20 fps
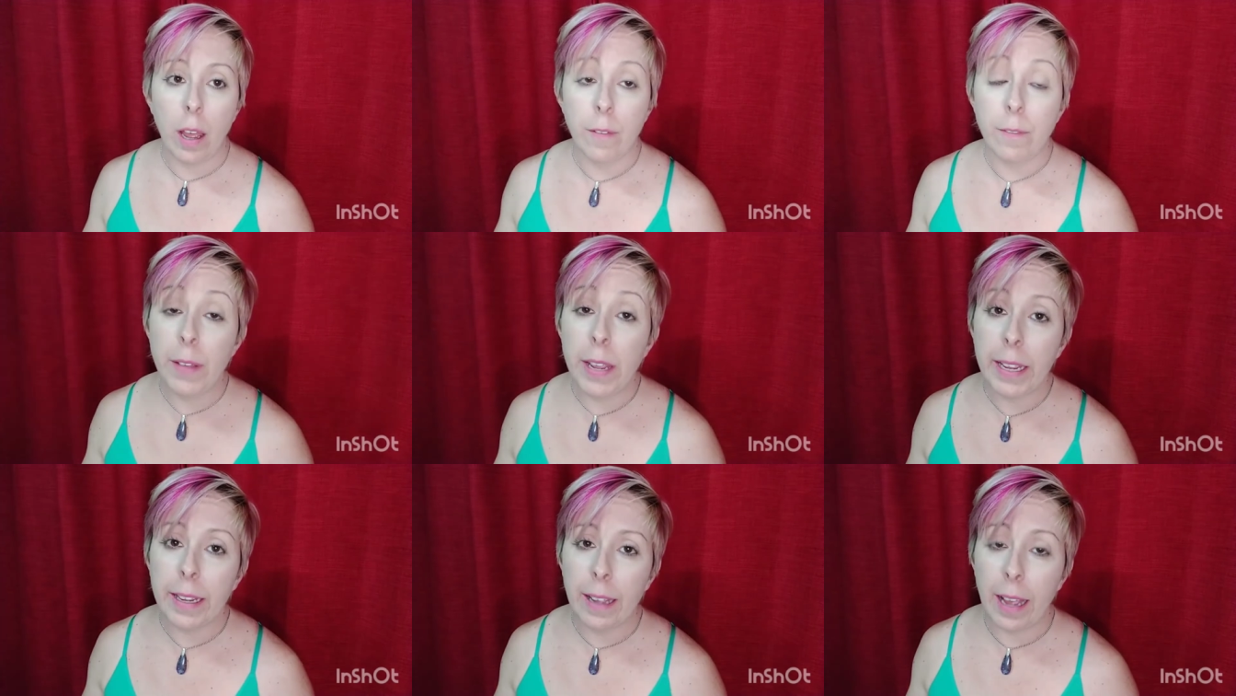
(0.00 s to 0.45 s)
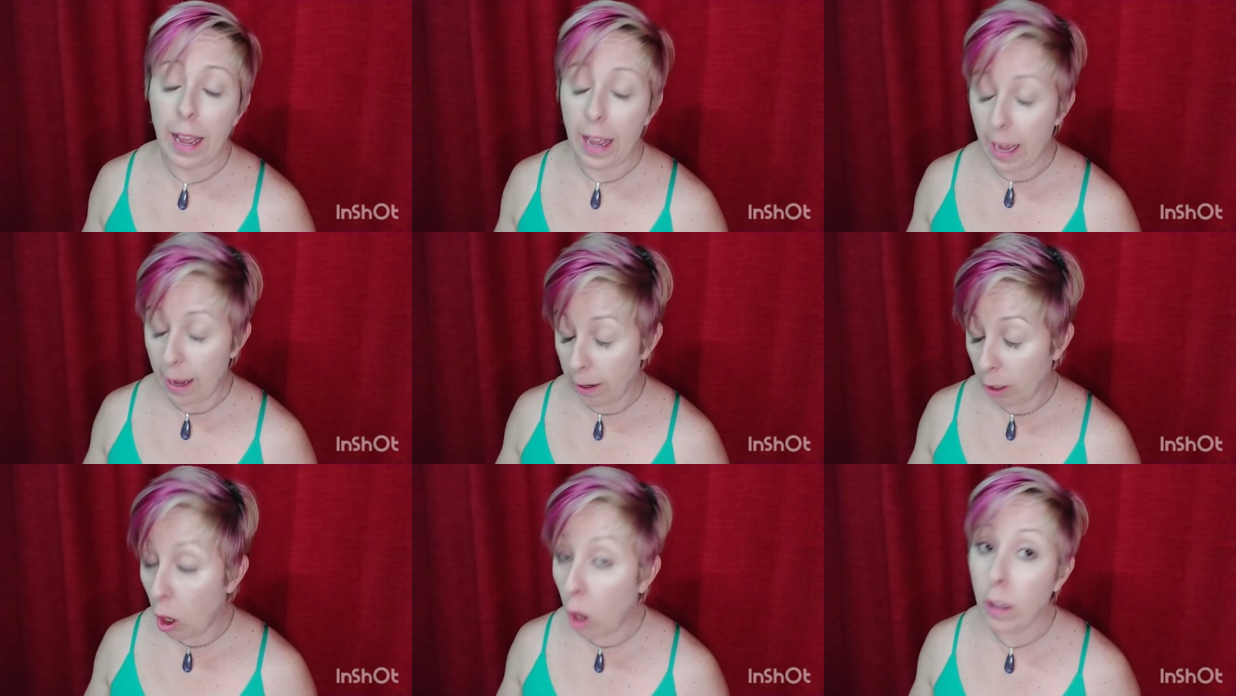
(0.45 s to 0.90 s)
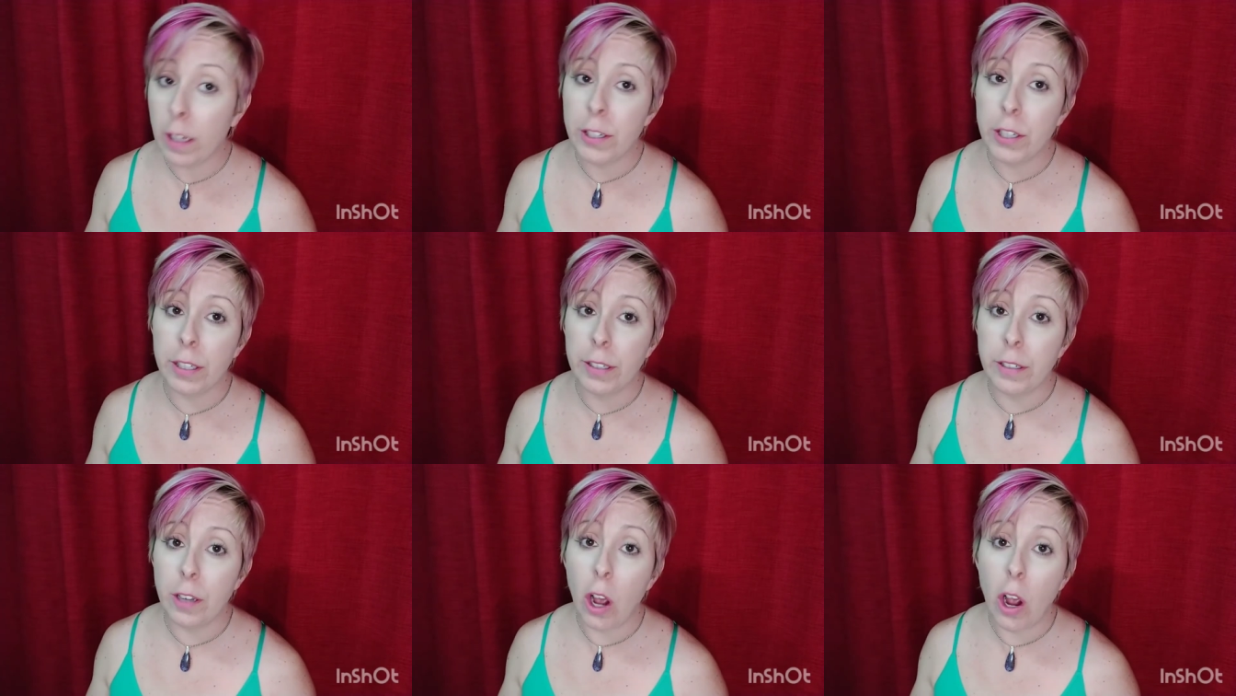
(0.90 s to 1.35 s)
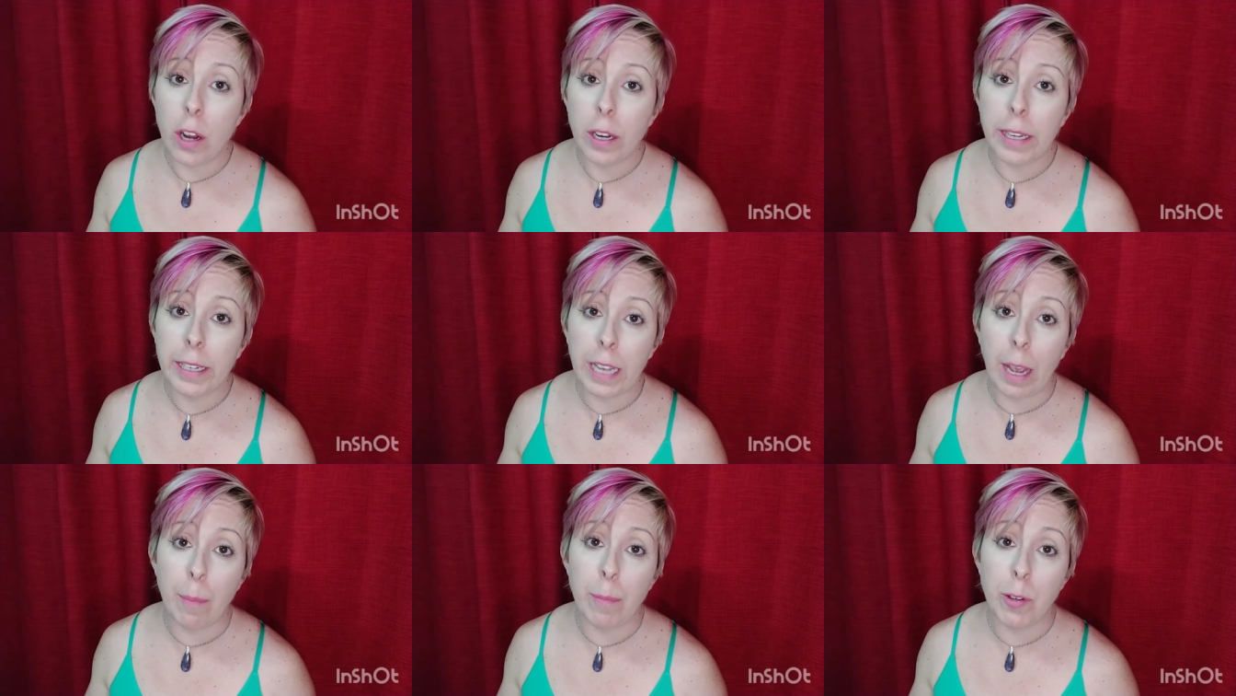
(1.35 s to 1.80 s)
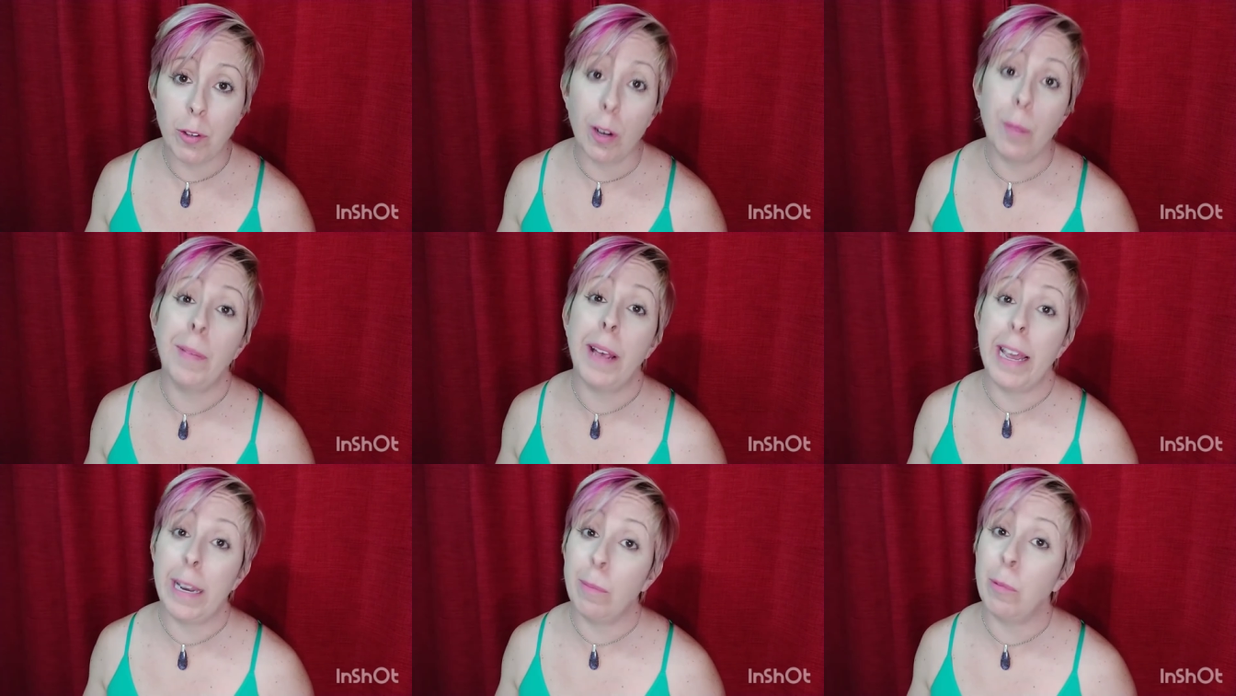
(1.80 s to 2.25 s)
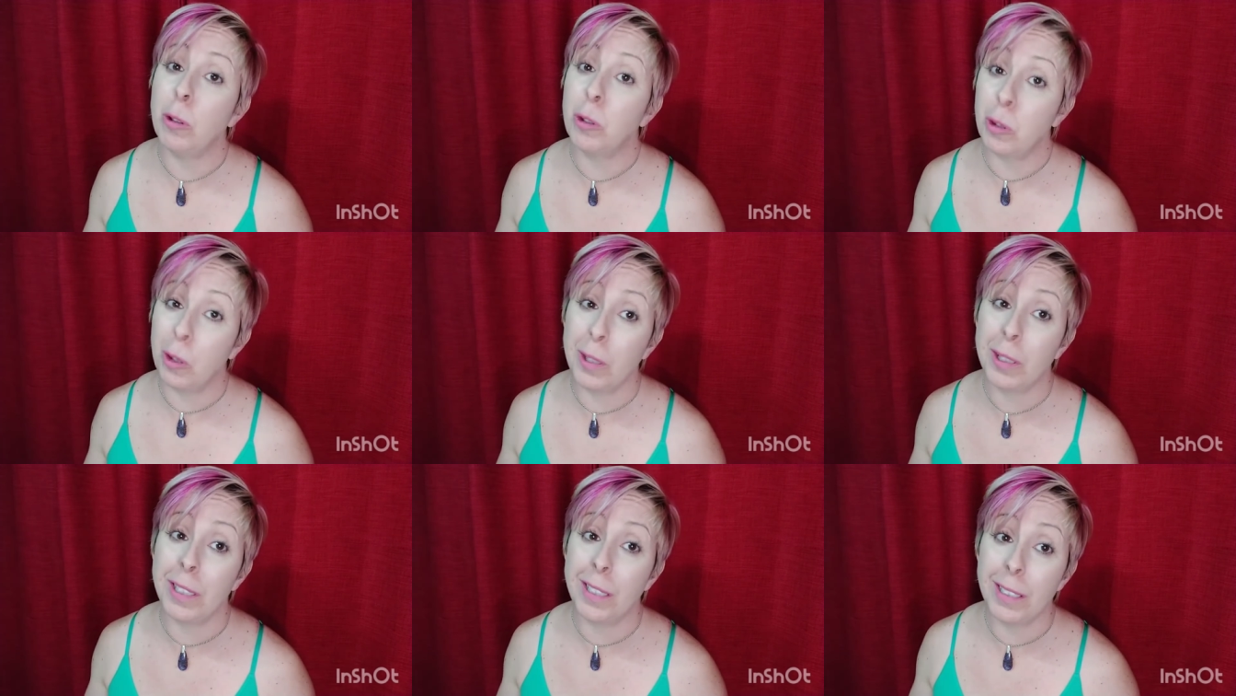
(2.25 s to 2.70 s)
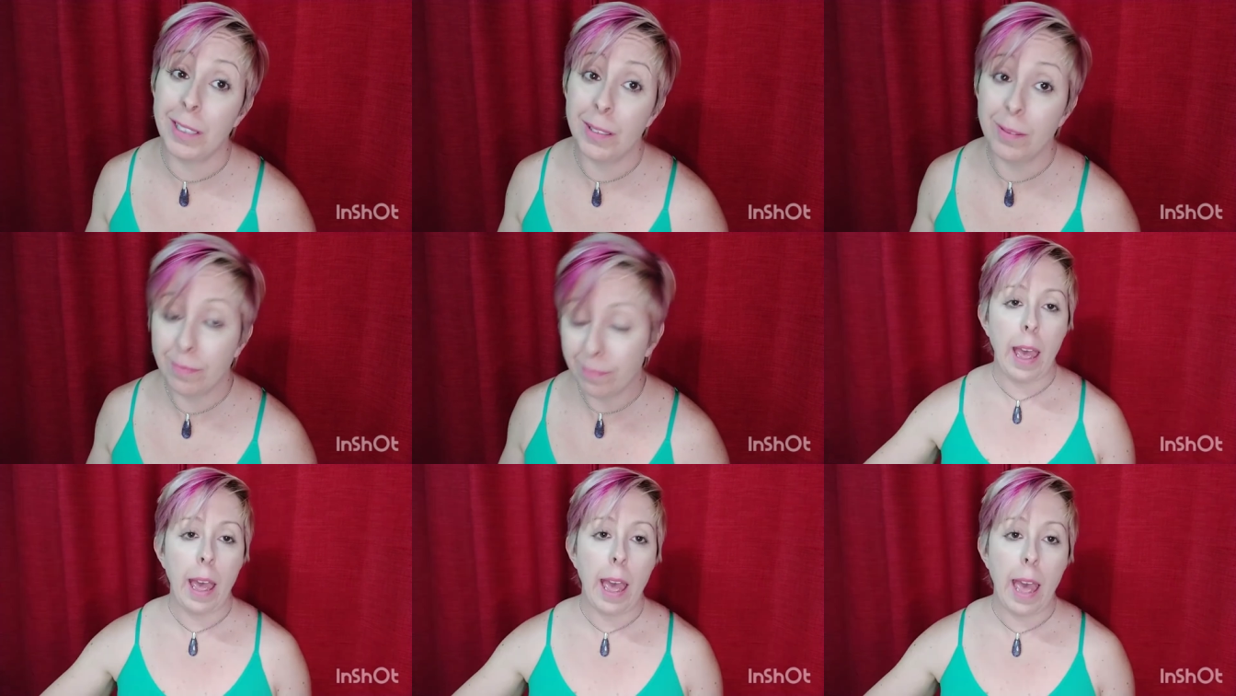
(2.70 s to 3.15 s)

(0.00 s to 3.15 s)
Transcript: the, uh, collagen only comes from animal sources.